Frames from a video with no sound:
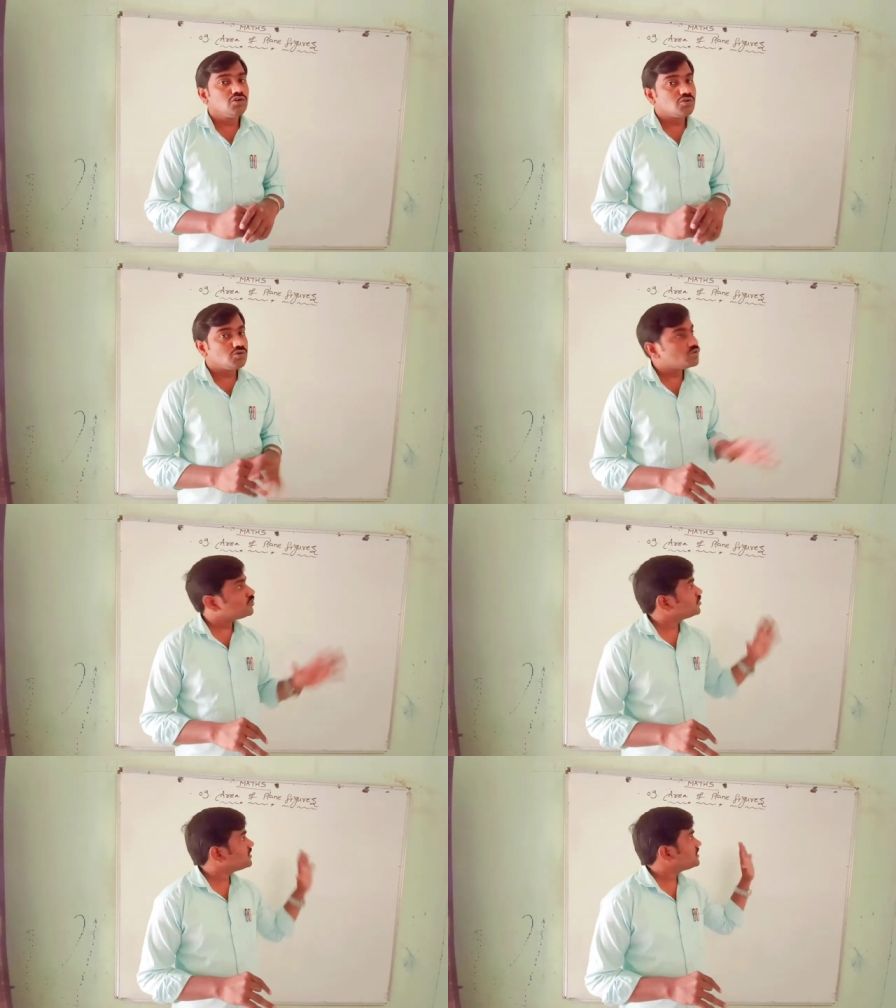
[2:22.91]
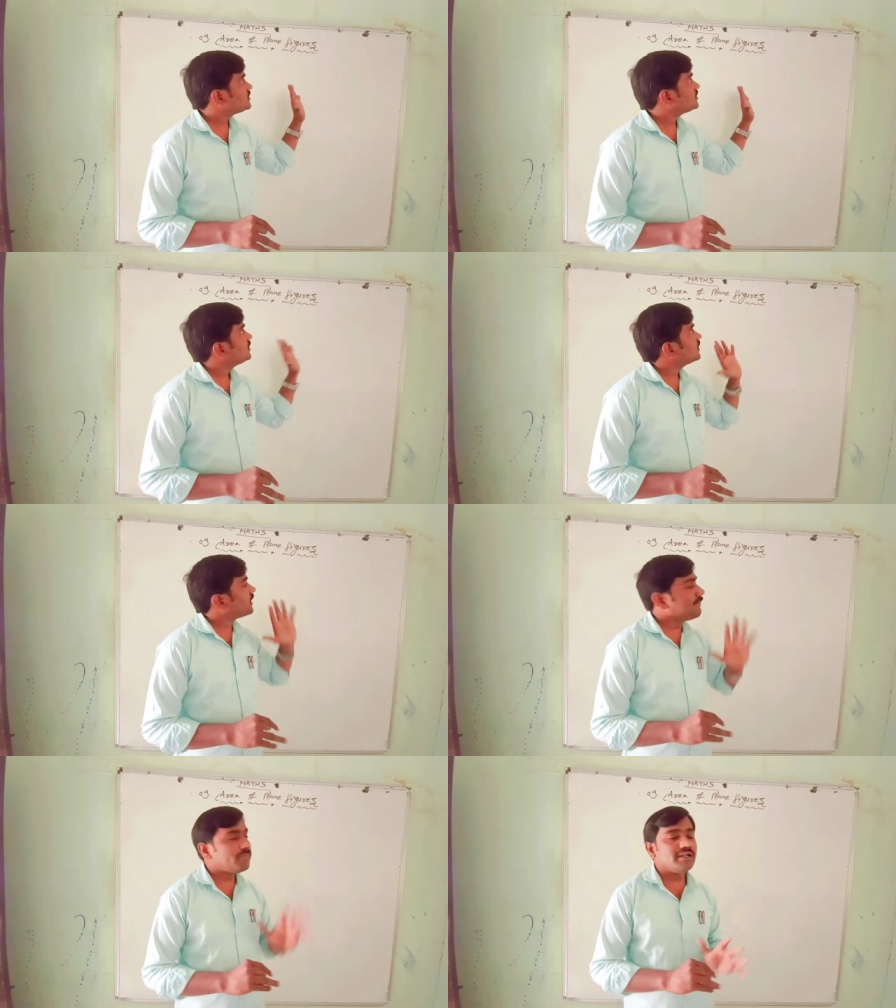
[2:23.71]
to do this
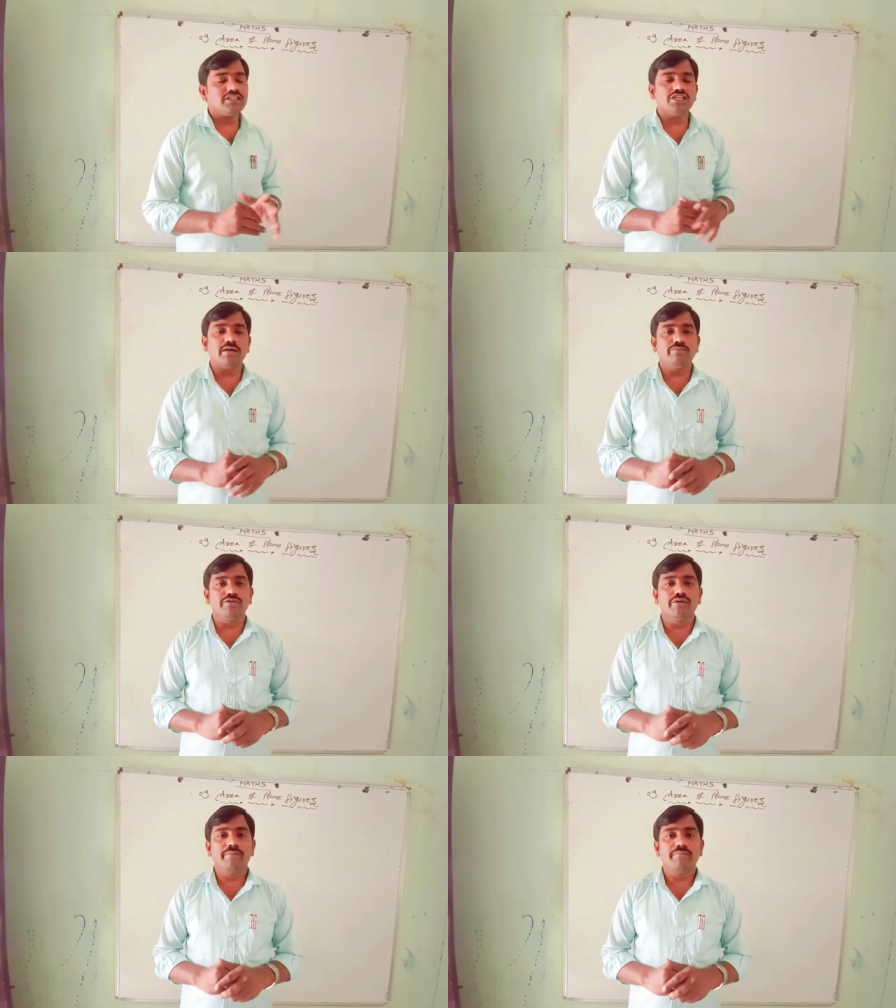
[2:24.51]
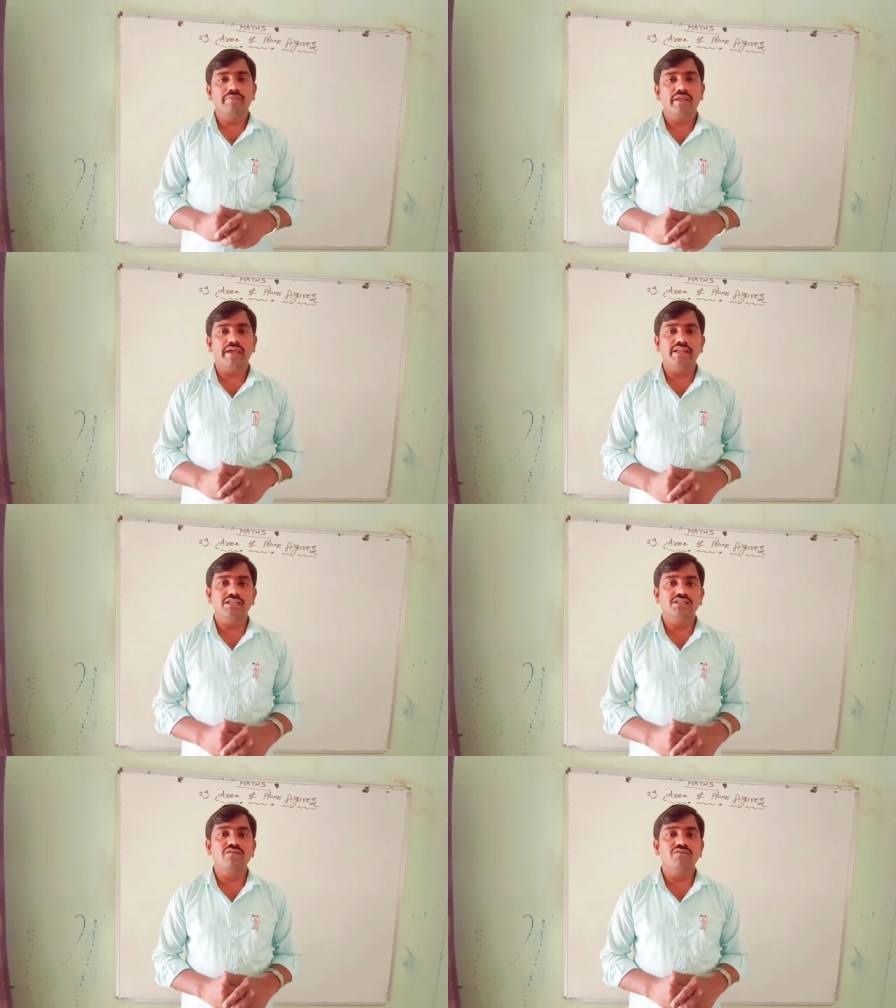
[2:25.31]
complete chapter
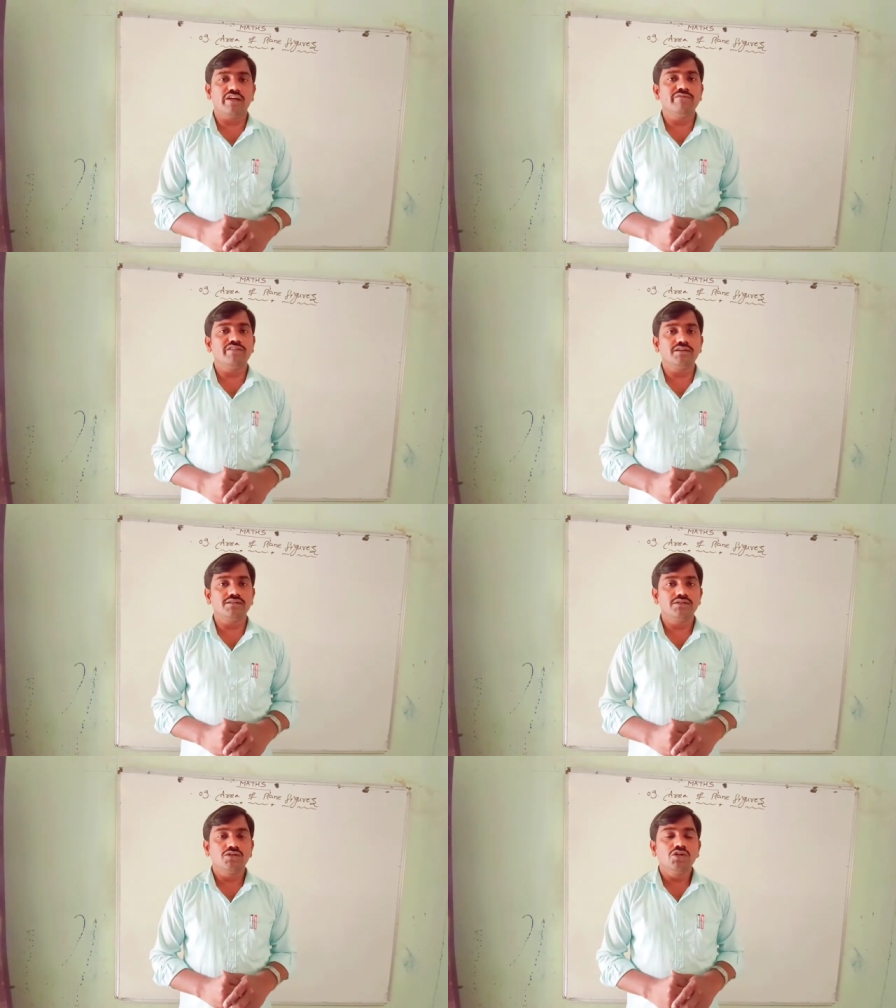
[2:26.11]
areas of plane figures.